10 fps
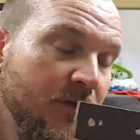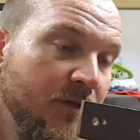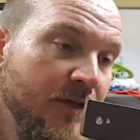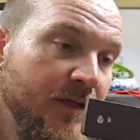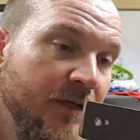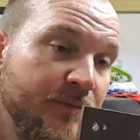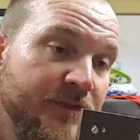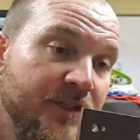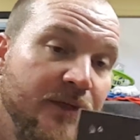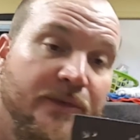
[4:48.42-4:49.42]
and I'm
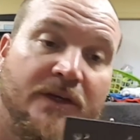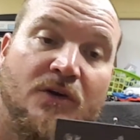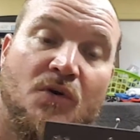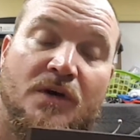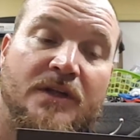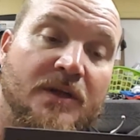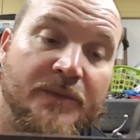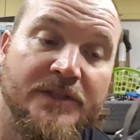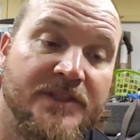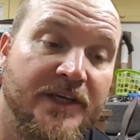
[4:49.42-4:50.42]
just keeping it going, and I'm
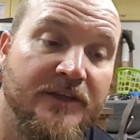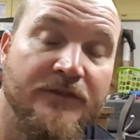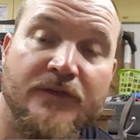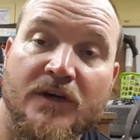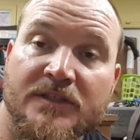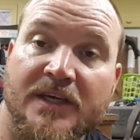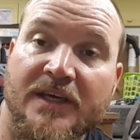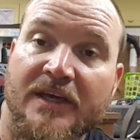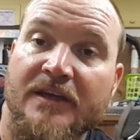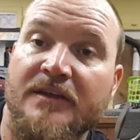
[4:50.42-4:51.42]
gonna take it as far as I
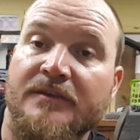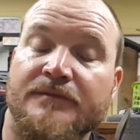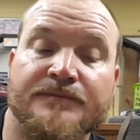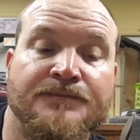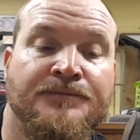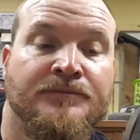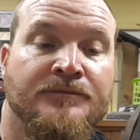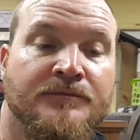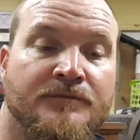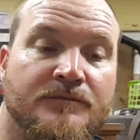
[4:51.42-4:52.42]
can.
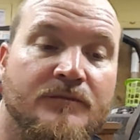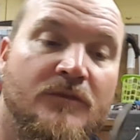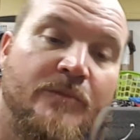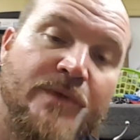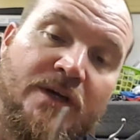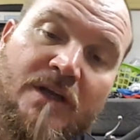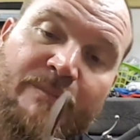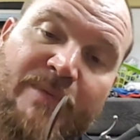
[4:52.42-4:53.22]
But